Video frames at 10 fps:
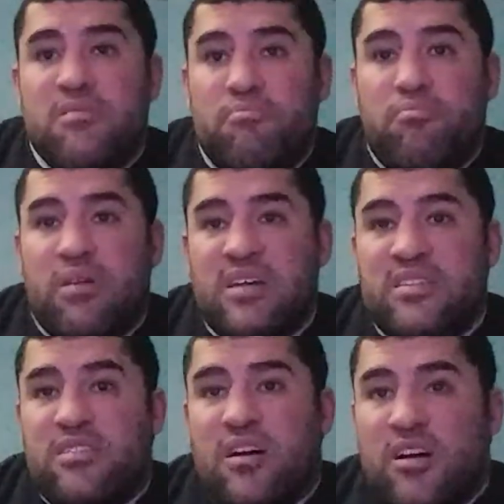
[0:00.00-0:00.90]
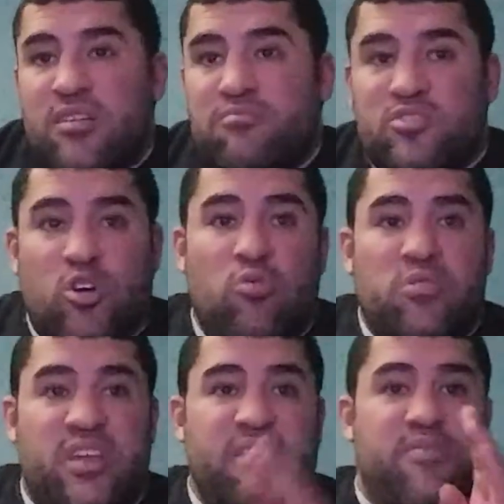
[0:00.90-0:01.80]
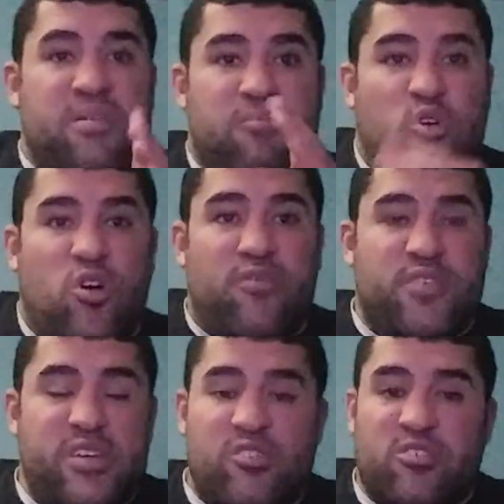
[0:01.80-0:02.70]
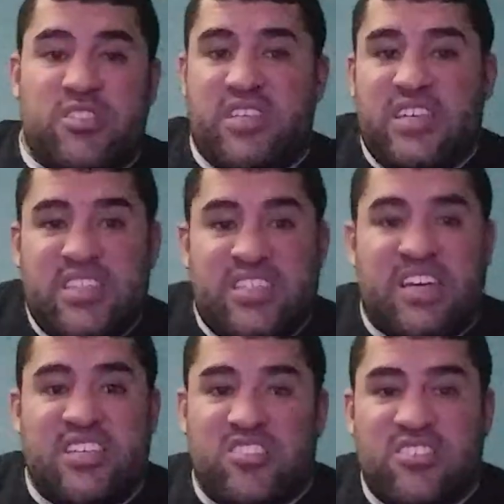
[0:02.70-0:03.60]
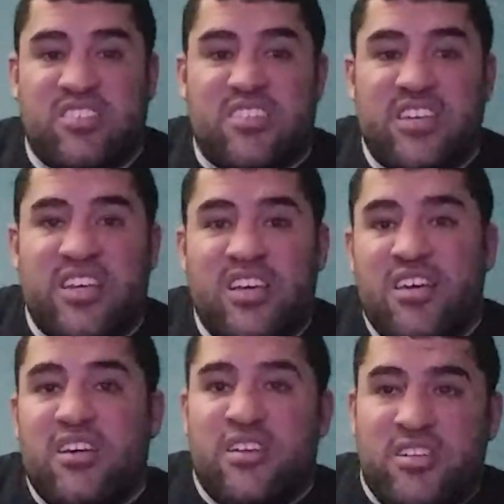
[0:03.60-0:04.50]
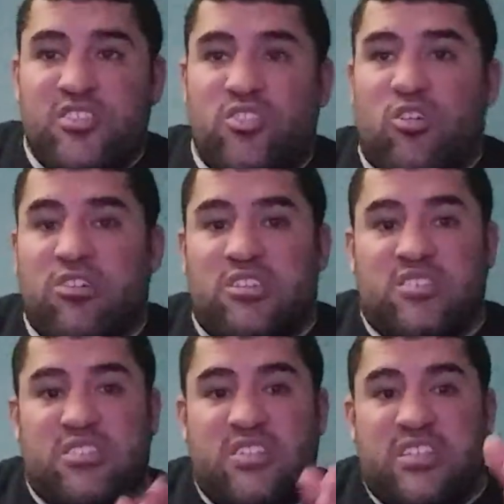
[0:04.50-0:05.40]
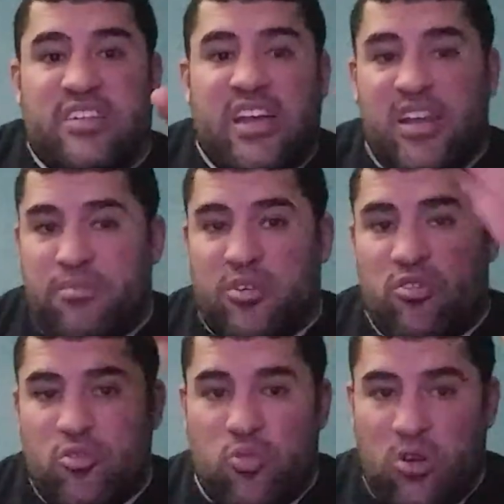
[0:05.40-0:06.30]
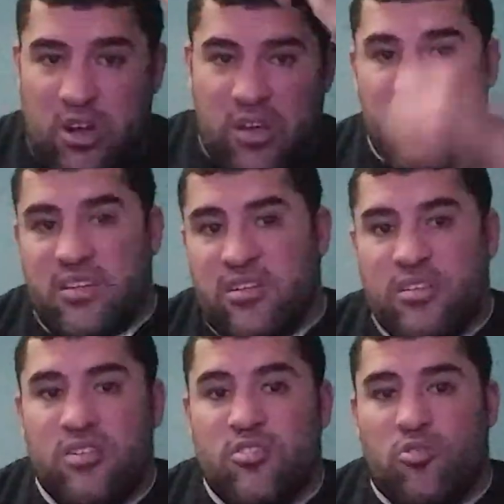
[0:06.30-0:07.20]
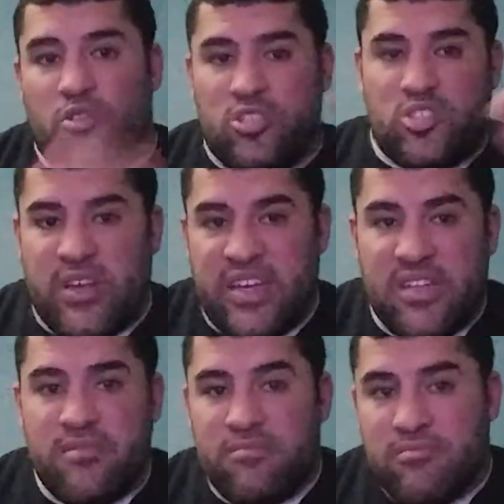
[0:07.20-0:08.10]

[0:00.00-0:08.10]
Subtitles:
but don't give them coffee or tea intentionally. Your dog doesn't need to get up and go to work or train.